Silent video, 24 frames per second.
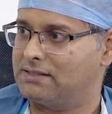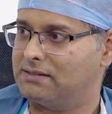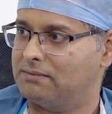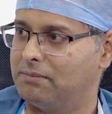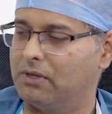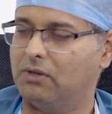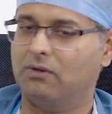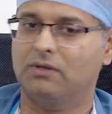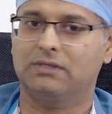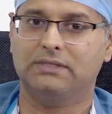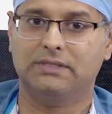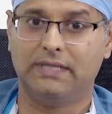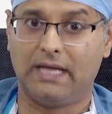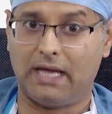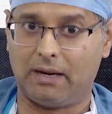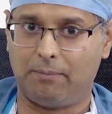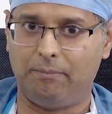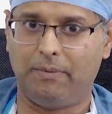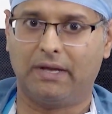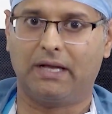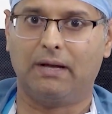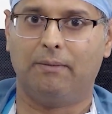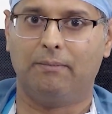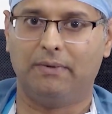because
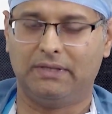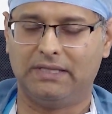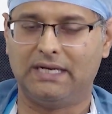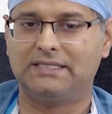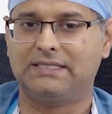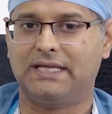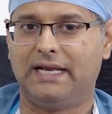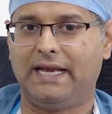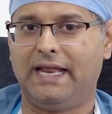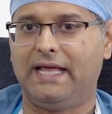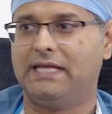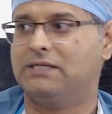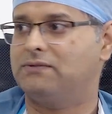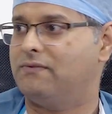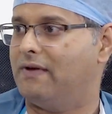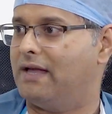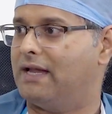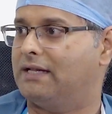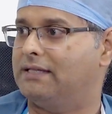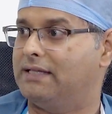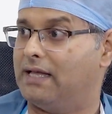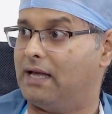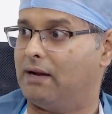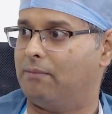that's an age where
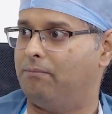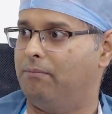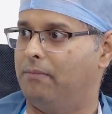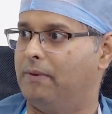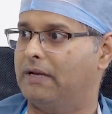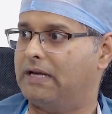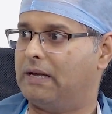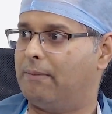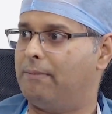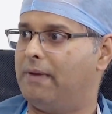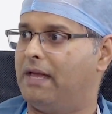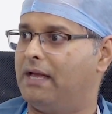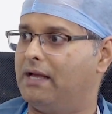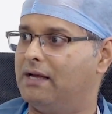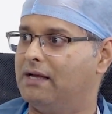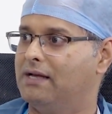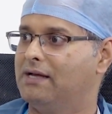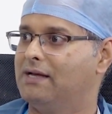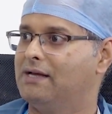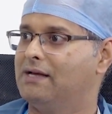they are becoming